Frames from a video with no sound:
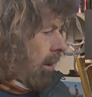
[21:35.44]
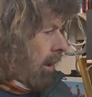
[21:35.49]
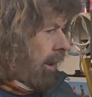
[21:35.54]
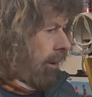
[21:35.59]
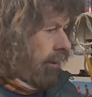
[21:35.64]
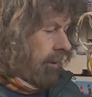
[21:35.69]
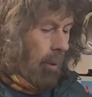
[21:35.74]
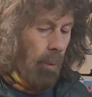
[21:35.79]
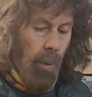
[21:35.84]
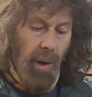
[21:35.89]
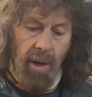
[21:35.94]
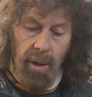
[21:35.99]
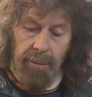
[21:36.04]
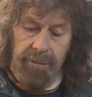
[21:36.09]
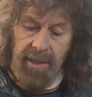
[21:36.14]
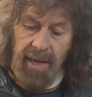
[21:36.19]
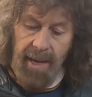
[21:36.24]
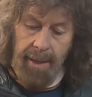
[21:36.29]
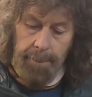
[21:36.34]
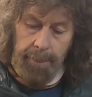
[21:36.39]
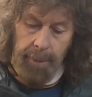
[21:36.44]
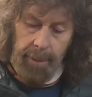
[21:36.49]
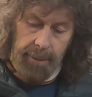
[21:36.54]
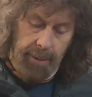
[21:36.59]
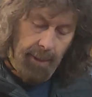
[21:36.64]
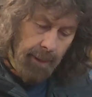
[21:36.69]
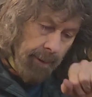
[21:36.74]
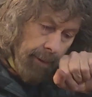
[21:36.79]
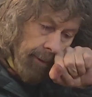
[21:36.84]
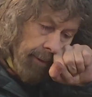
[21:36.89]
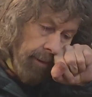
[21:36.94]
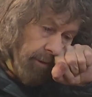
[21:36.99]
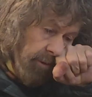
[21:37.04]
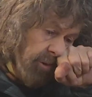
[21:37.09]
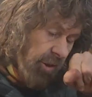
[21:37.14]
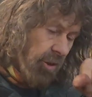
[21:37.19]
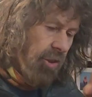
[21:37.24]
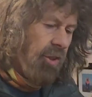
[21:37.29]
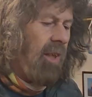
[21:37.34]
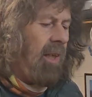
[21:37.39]
Those are way off yet, but I
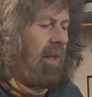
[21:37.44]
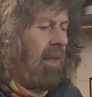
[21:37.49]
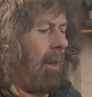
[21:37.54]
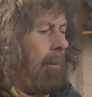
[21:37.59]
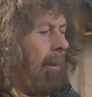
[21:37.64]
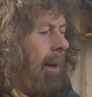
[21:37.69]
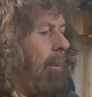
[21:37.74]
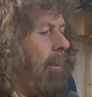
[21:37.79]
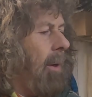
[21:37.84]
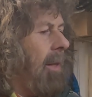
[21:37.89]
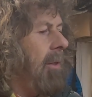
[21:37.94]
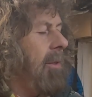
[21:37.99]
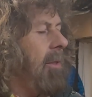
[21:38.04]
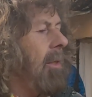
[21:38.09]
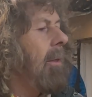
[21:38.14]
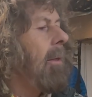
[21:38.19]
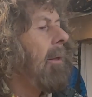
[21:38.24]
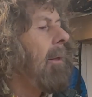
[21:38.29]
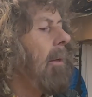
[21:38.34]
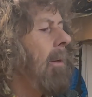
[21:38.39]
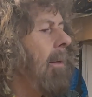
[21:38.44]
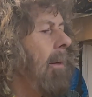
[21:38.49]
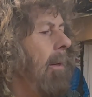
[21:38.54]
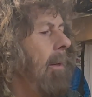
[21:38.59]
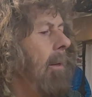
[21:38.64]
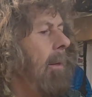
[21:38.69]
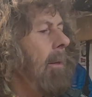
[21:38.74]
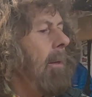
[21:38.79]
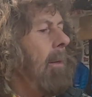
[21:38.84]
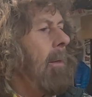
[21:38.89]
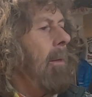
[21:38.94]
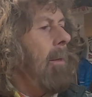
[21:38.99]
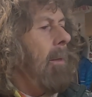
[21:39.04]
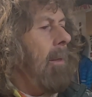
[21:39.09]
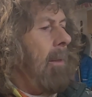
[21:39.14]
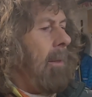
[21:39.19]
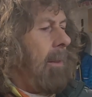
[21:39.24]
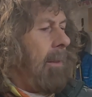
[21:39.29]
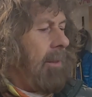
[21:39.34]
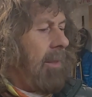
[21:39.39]
was just thinking about whether to
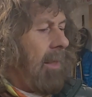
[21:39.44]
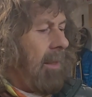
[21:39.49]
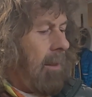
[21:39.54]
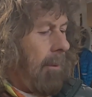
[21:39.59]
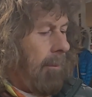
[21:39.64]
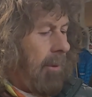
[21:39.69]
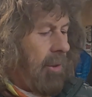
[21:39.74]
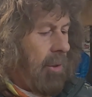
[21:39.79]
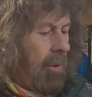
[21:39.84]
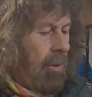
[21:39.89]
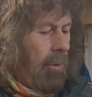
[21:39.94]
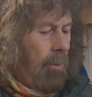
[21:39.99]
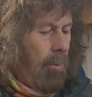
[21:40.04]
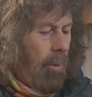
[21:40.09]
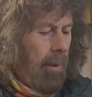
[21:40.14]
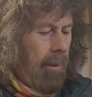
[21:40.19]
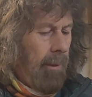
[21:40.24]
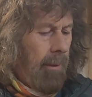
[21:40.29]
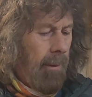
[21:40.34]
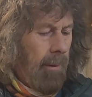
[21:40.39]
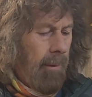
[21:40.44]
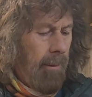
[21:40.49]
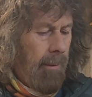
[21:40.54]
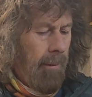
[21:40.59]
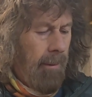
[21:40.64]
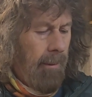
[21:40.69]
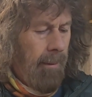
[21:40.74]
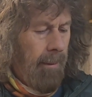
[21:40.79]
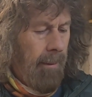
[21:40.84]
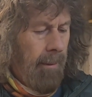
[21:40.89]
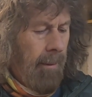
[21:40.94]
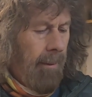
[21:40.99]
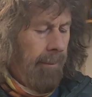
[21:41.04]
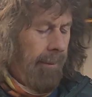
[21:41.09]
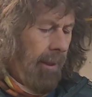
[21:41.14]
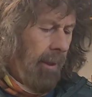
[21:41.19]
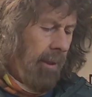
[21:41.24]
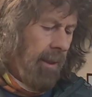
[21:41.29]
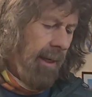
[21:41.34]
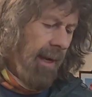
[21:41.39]
set up this new one.
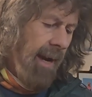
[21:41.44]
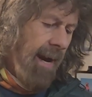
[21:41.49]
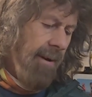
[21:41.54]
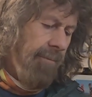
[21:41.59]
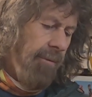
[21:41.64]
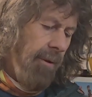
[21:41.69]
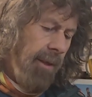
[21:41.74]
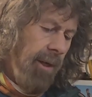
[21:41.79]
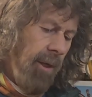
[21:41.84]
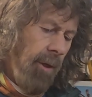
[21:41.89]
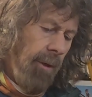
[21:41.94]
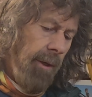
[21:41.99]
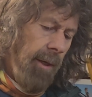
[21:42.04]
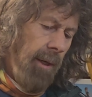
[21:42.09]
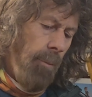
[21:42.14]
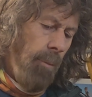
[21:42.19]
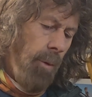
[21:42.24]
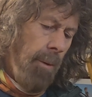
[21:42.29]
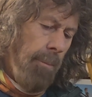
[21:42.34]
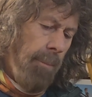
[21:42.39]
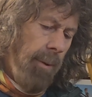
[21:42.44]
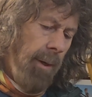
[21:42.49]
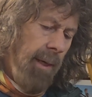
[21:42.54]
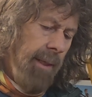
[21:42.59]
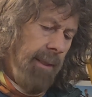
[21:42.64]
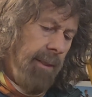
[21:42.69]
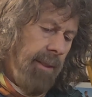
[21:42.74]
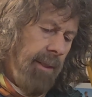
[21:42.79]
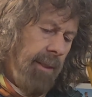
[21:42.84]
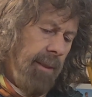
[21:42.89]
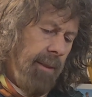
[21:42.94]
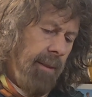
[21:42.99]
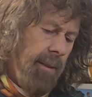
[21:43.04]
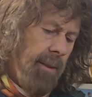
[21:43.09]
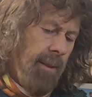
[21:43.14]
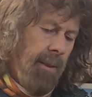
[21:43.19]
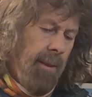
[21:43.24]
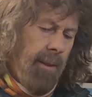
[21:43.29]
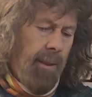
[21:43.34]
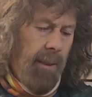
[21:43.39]
Then I can get everything on it in one place
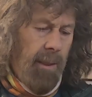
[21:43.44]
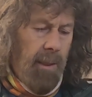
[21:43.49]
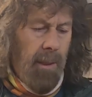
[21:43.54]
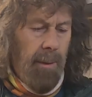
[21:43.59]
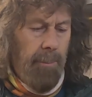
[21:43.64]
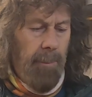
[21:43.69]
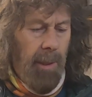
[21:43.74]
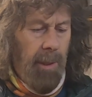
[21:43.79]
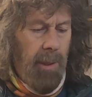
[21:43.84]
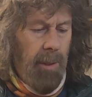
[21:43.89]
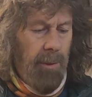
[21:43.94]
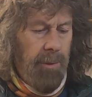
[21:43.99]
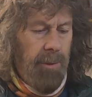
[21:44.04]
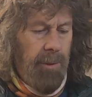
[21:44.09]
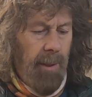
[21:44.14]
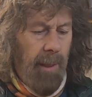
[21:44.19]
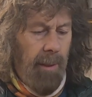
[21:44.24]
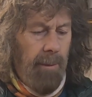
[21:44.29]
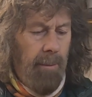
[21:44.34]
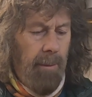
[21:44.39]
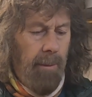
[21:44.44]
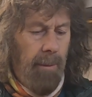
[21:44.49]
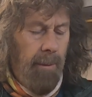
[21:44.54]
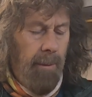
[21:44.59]
and cut my costs down.